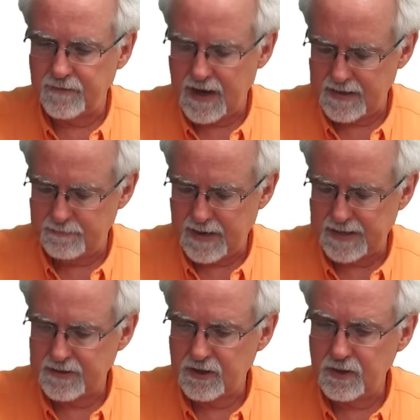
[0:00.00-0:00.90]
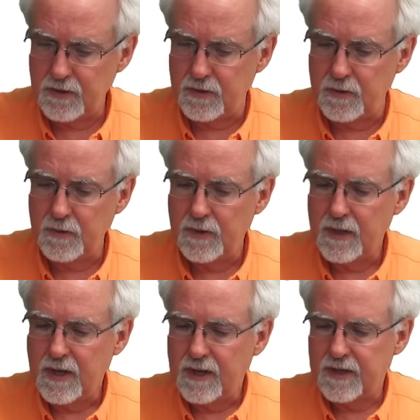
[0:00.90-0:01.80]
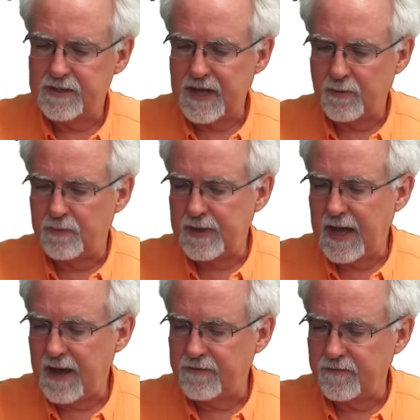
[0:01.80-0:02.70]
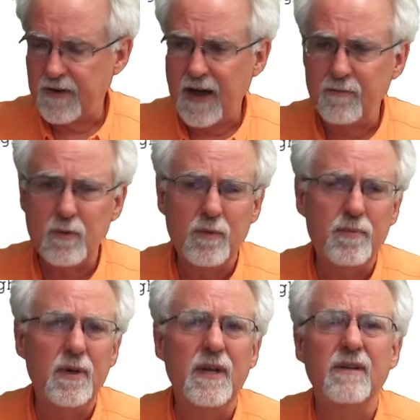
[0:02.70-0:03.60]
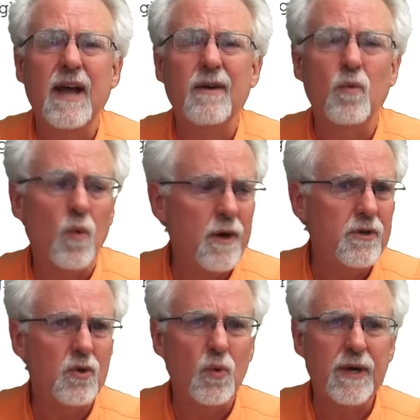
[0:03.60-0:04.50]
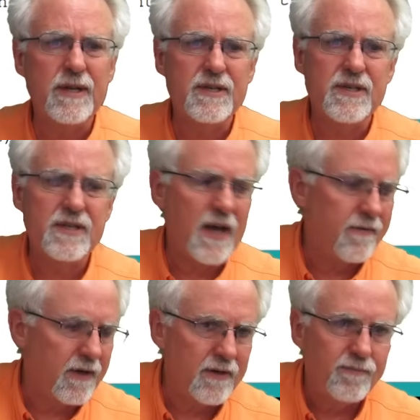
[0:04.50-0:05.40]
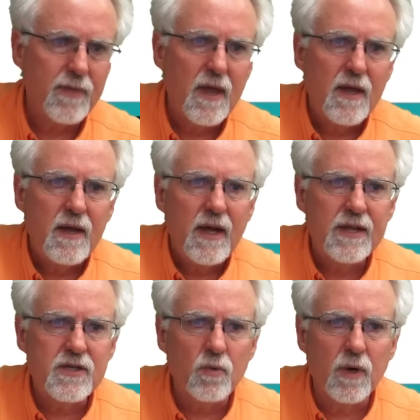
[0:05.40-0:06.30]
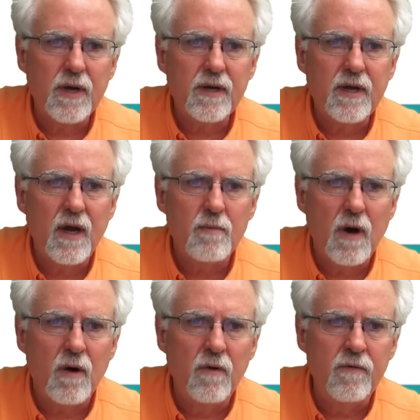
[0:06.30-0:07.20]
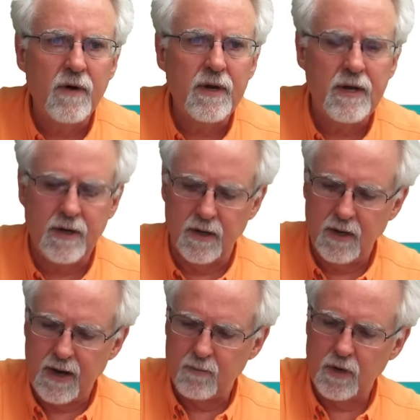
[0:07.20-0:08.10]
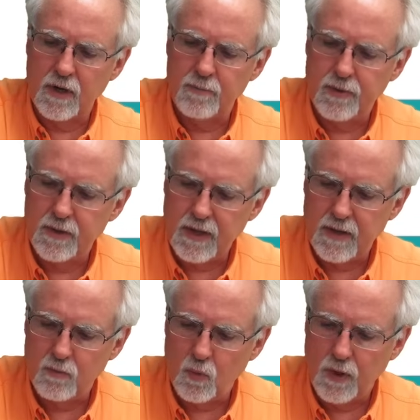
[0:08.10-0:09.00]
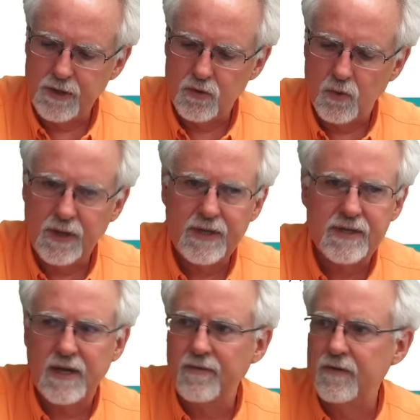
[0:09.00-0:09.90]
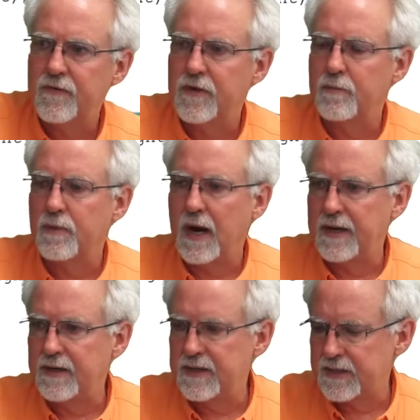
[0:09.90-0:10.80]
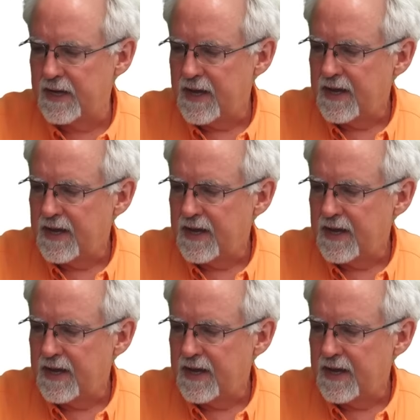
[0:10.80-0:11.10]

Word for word: divided by two, because that would be half of five. We would put in like 127. And so we're going to come over here and we're going to put in 127 for the brightness.